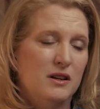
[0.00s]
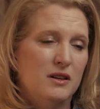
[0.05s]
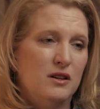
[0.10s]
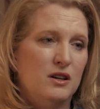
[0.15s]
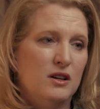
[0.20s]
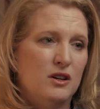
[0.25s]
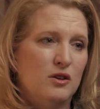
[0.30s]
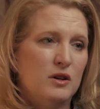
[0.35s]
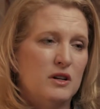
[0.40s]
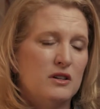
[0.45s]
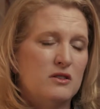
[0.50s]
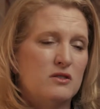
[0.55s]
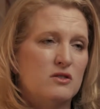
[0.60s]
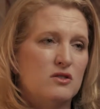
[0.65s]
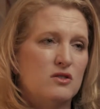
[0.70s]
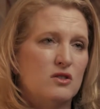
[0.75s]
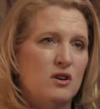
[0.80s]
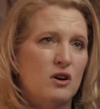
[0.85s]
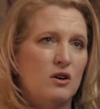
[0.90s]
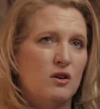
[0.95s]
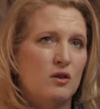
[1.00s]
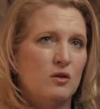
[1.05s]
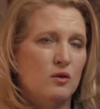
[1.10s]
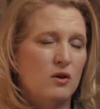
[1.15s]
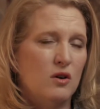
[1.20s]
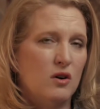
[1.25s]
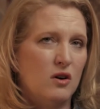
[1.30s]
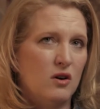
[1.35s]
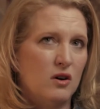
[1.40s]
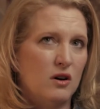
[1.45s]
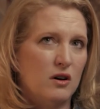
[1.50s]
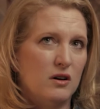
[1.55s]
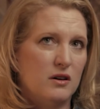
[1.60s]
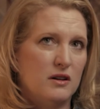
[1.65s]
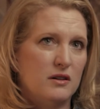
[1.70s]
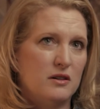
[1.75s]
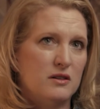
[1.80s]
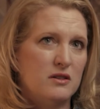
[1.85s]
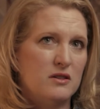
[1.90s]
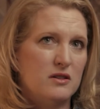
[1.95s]
You know, it's so hard
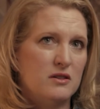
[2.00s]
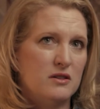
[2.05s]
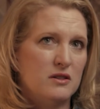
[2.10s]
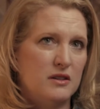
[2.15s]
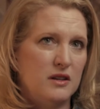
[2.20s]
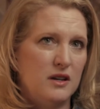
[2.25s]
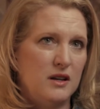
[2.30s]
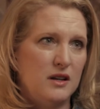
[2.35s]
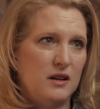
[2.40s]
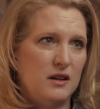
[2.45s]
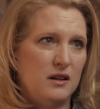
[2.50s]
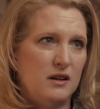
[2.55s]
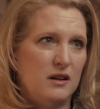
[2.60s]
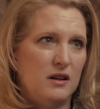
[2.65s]
to see